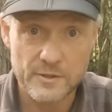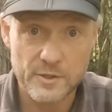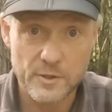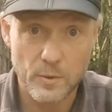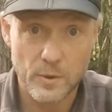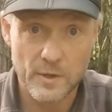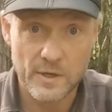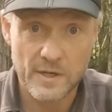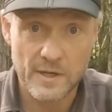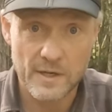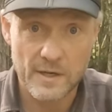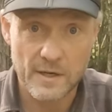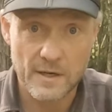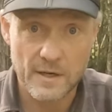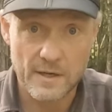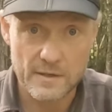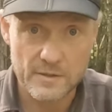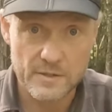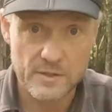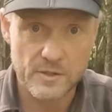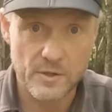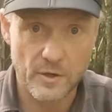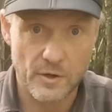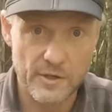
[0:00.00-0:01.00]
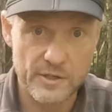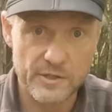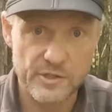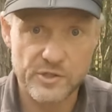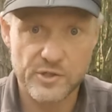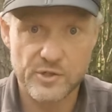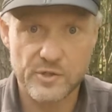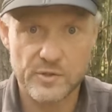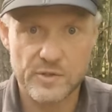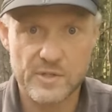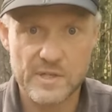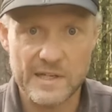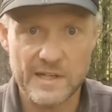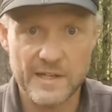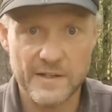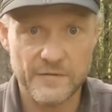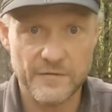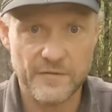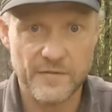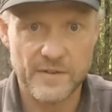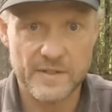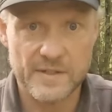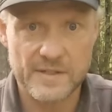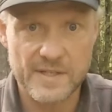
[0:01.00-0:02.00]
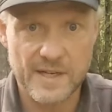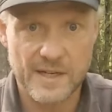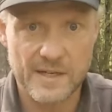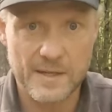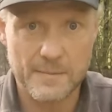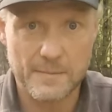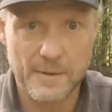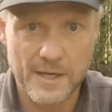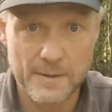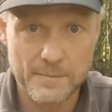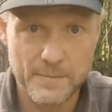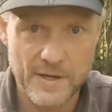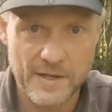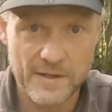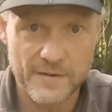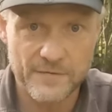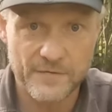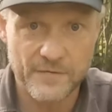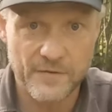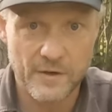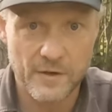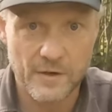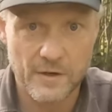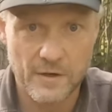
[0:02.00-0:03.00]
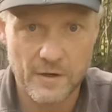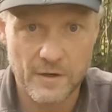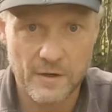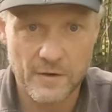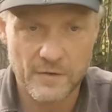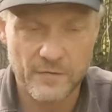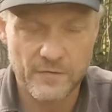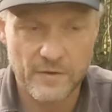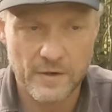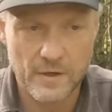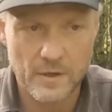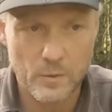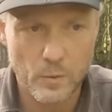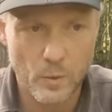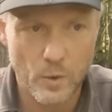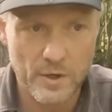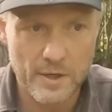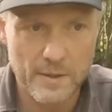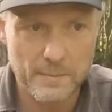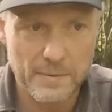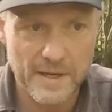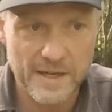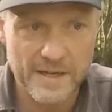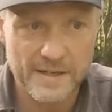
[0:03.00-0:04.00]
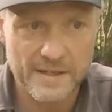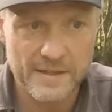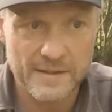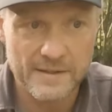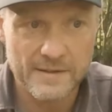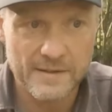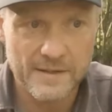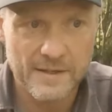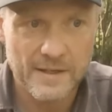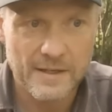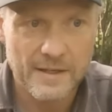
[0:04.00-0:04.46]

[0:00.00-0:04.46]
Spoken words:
Do you want a storage sleeve inside the backpack for a water bladder?